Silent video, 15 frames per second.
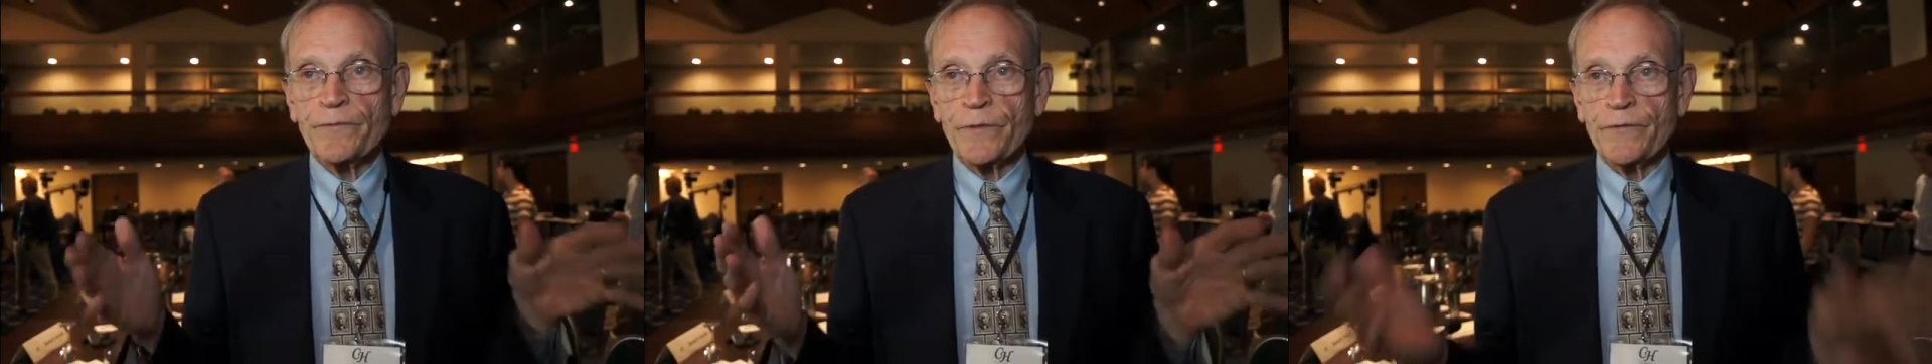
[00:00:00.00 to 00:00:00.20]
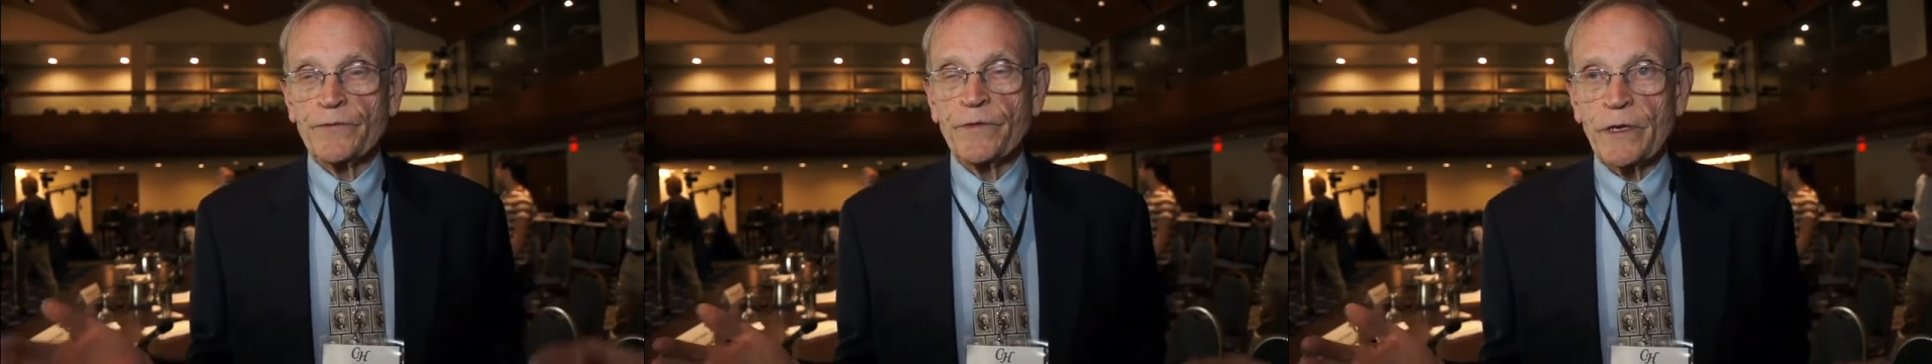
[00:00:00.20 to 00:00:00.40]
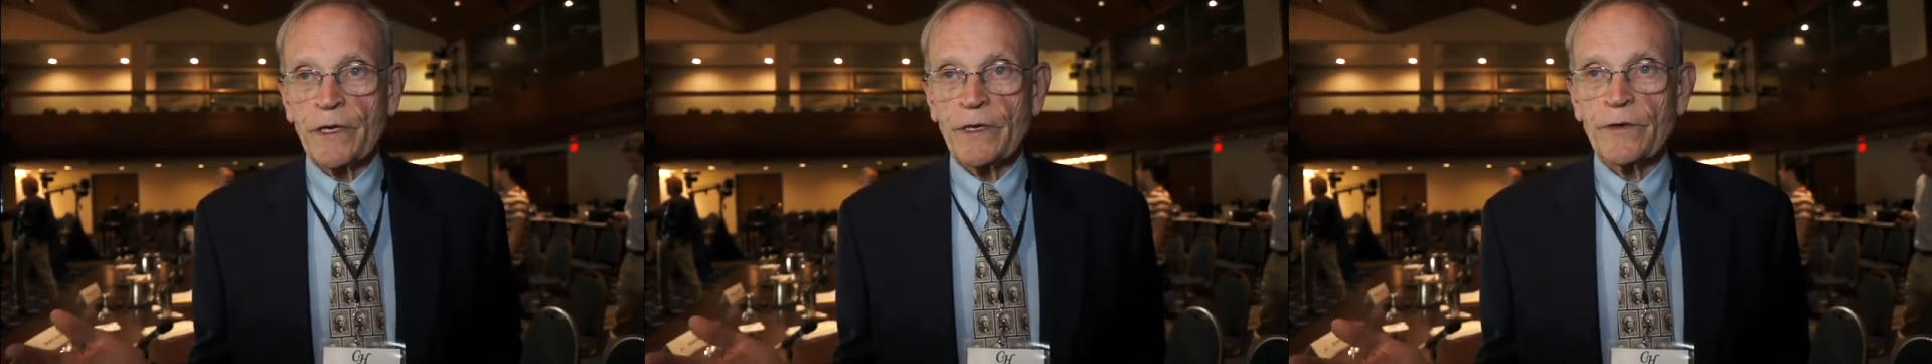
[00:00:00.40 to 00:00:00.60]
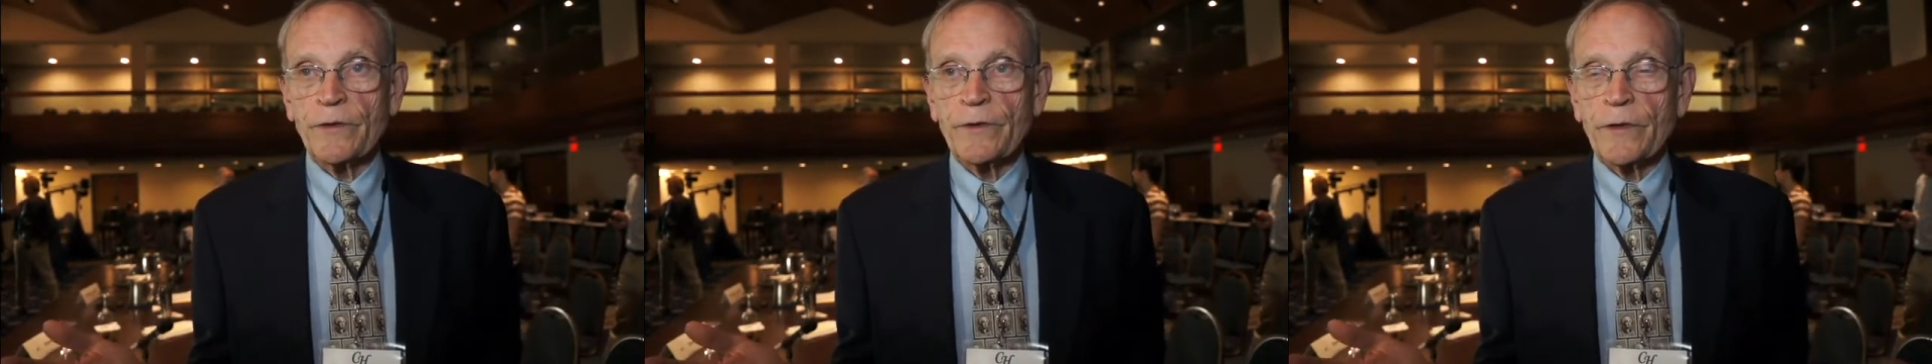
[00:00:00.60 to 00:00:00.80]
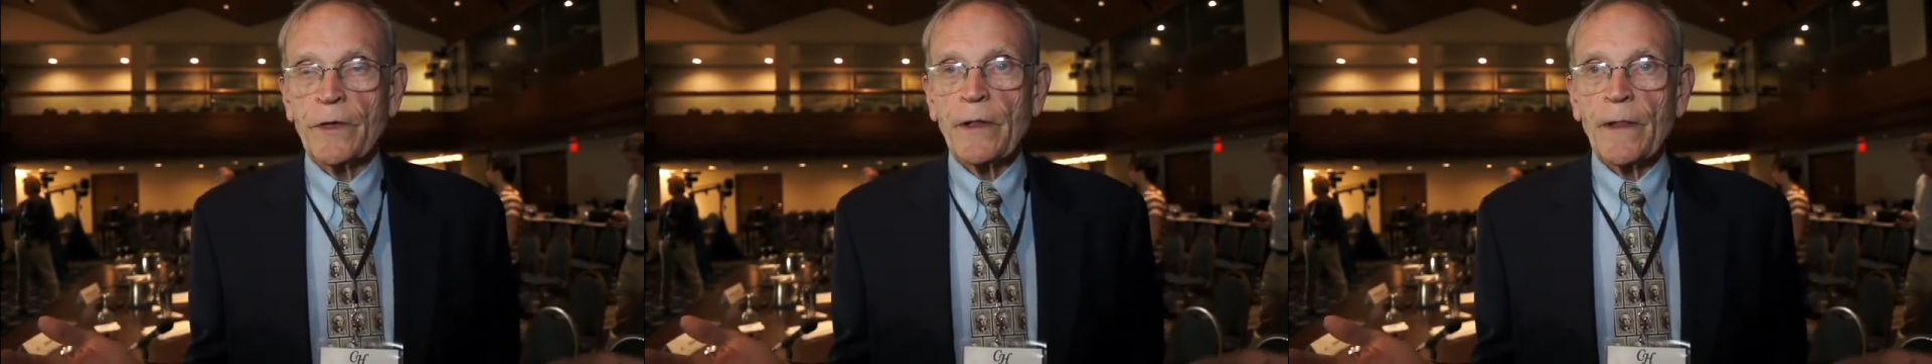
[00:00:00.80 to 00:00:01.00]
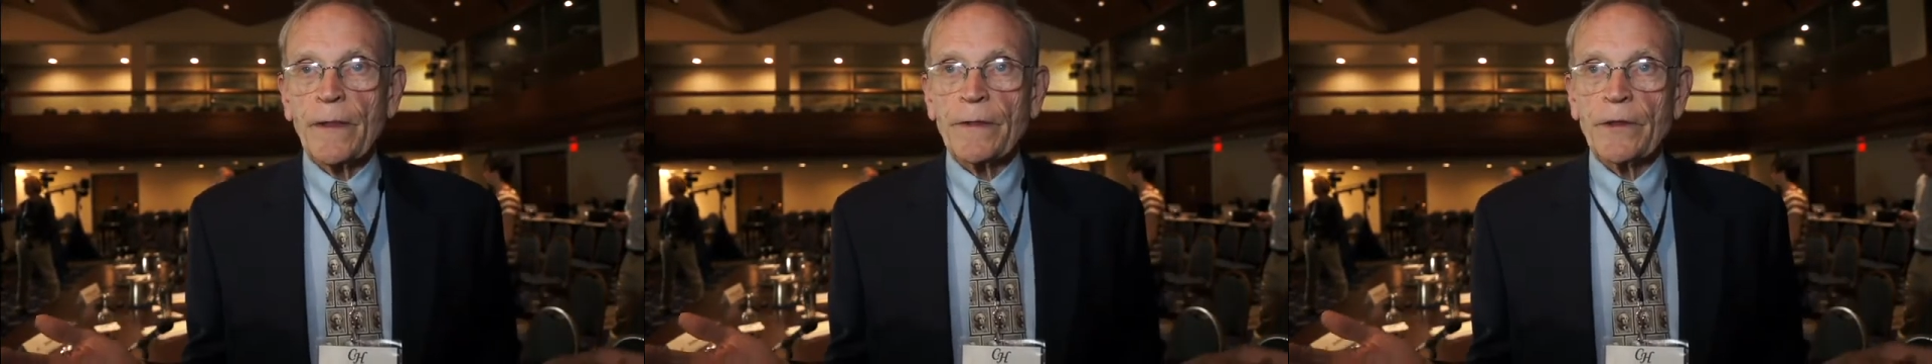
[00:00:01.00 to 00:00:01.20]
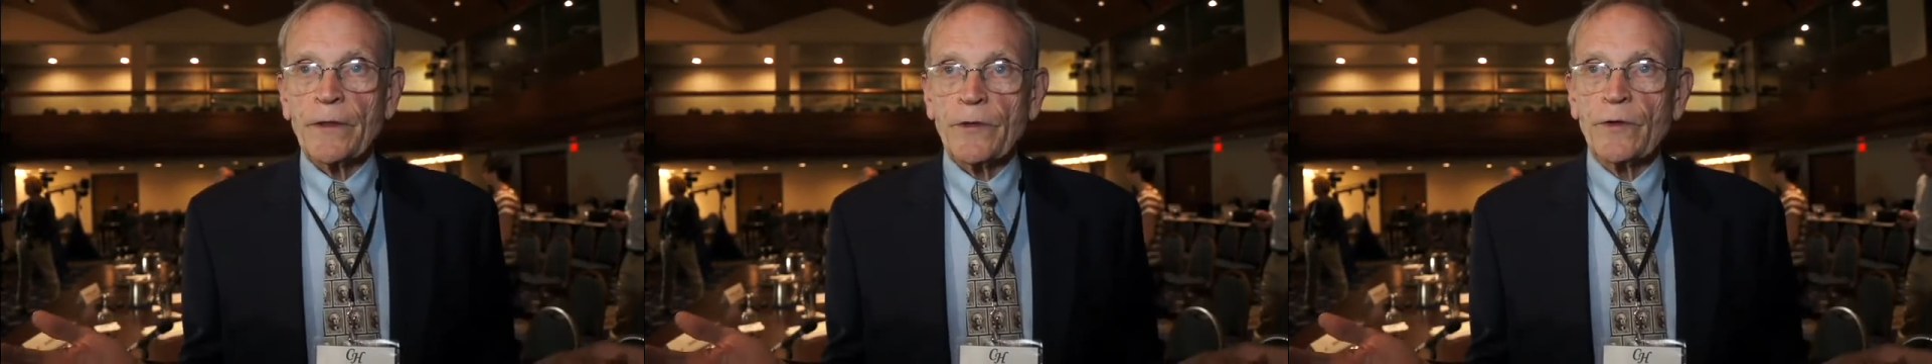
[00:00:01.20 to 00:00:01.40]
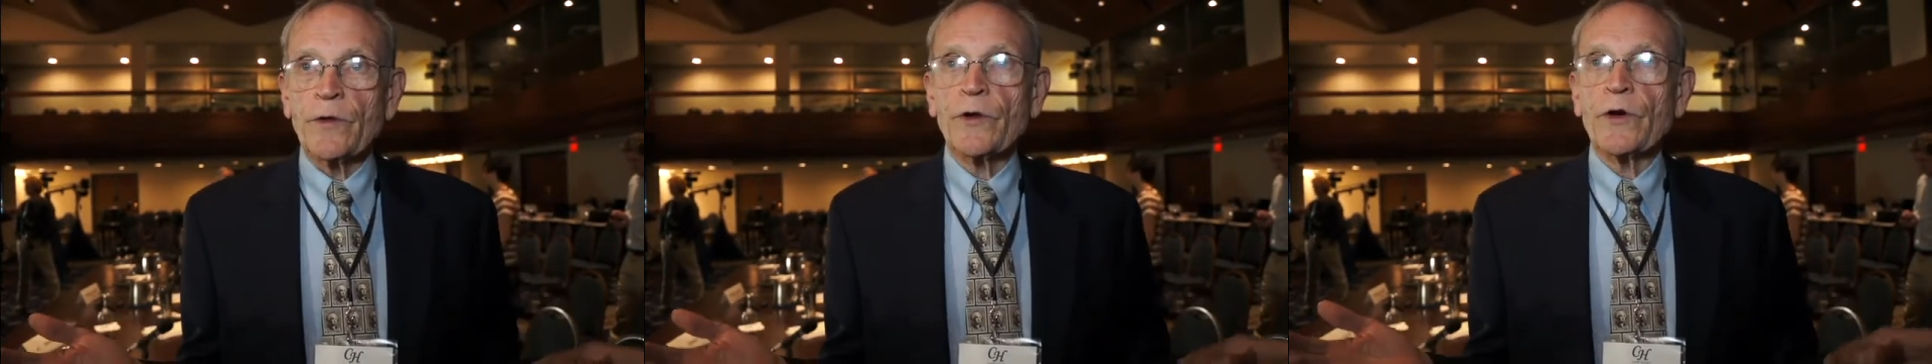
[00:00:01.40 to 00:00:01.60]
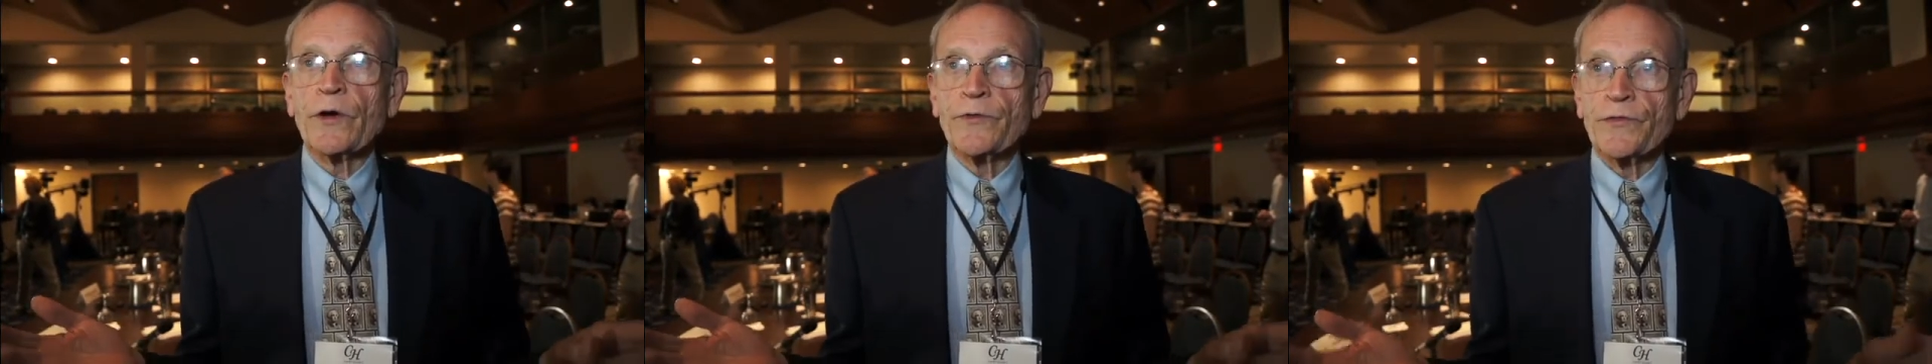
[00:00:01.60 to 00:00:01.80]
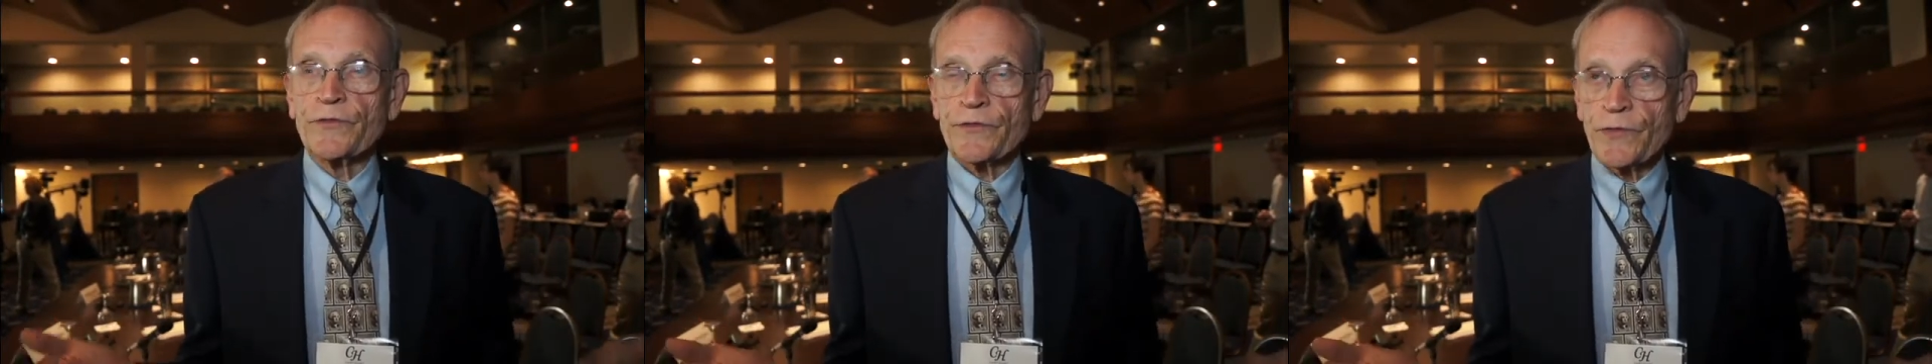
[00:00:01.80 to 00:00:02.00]
15
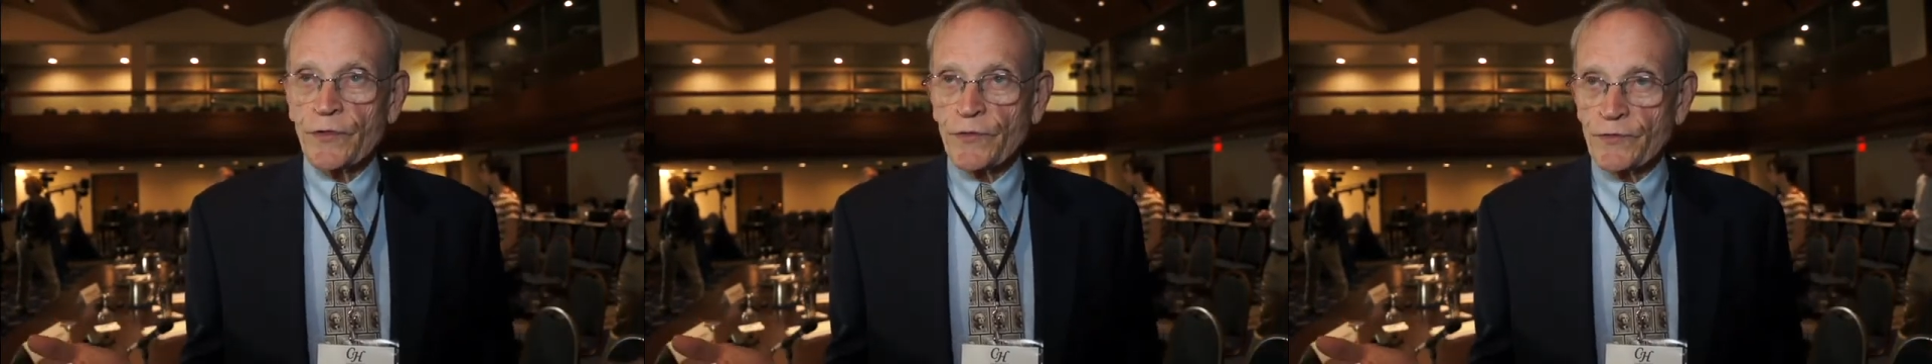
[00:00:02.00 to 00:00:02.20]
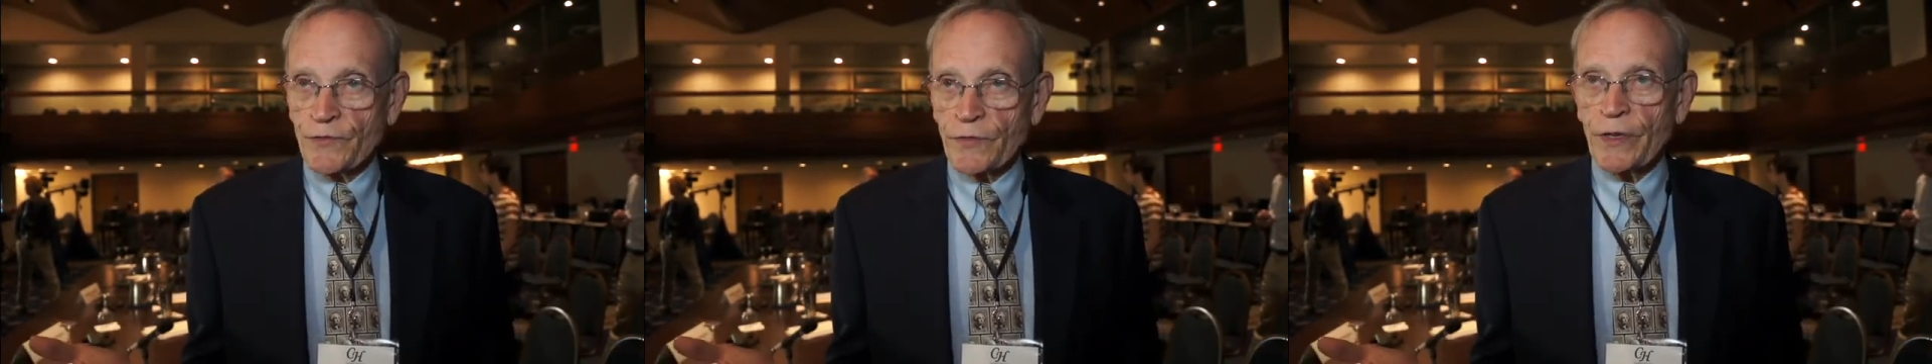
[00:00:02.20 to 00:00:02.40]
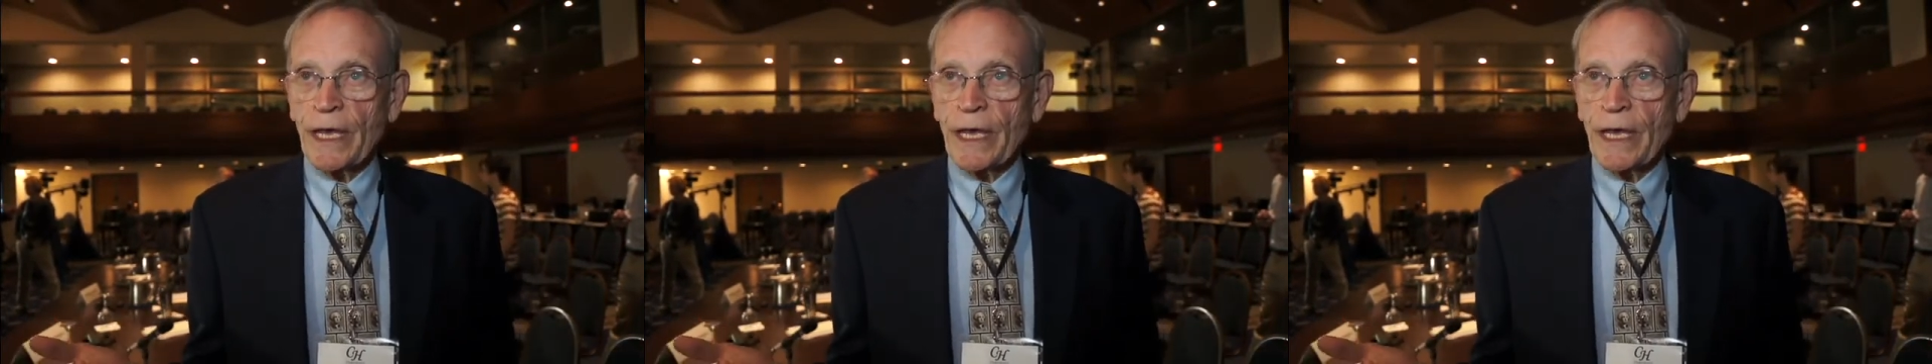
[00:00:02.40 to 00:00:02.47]
concerns that